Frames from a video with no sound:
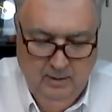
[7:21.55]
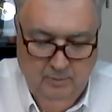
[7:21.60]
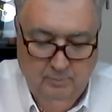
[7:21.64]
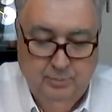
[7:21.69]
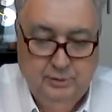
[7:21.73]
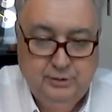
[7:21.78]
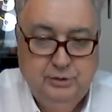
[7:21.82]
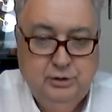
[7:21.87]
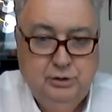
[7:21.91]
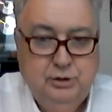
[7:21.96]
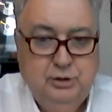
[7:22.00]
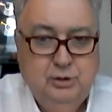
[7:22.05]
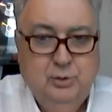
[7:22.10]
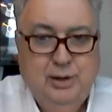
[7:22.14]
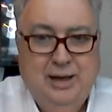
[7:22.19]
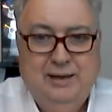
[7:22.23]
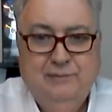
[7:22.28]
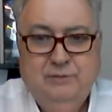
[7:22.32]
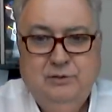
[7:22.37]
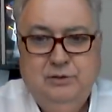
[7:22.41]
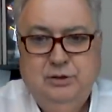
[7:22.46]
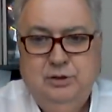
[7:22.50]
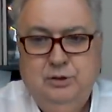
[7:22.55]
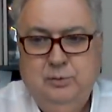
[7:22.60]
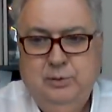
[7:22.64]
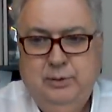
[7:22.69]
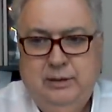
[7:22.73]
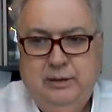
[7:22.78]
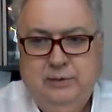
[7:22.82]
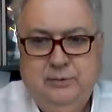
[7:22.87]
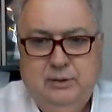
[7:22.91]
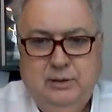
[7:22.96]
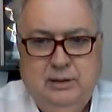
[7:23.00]
But do you have to do
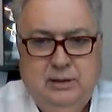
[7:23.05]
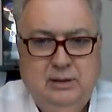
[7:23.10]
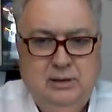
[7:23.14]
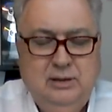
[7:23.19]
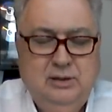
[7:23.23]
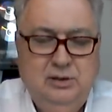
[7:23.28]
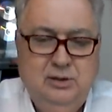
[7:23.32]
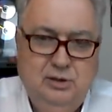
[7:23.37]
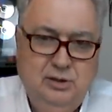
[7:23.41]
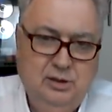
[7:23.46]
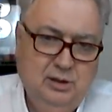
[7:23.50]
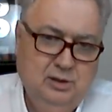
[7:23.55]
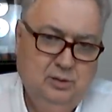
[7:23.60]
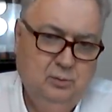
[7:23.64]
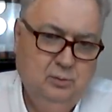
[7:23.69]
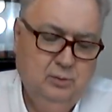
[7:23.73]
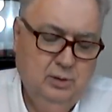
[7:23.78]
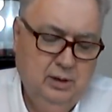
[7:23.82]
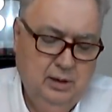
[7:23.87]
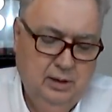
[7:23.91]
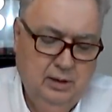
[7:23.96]
anything? No.